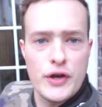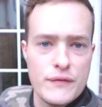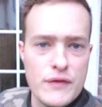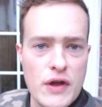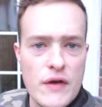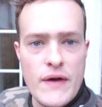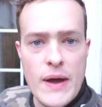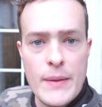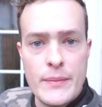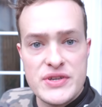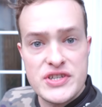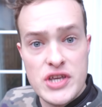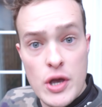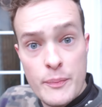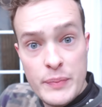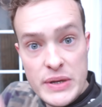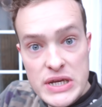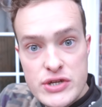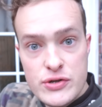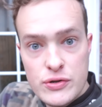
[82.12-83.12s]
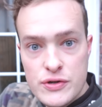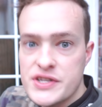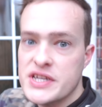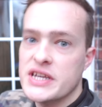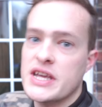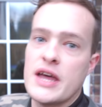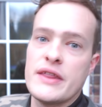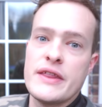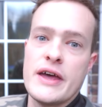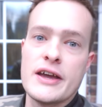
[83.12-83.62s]
of November, so be sure
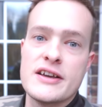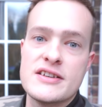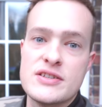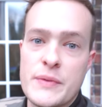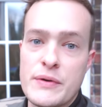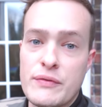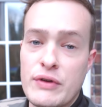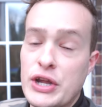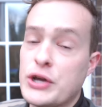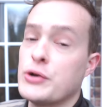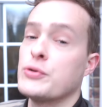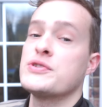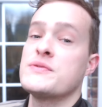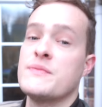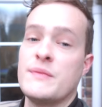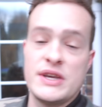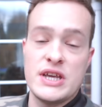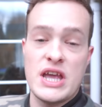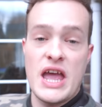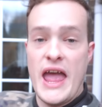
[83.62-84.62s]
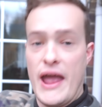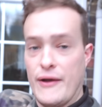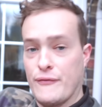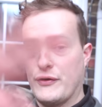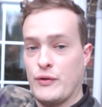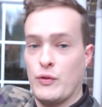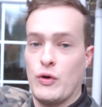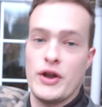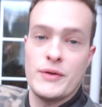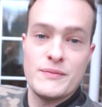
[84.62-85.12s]
to get there because it'll be really cool to meet
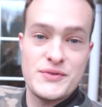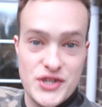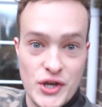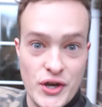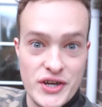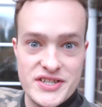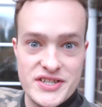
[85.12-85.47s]
everyone. so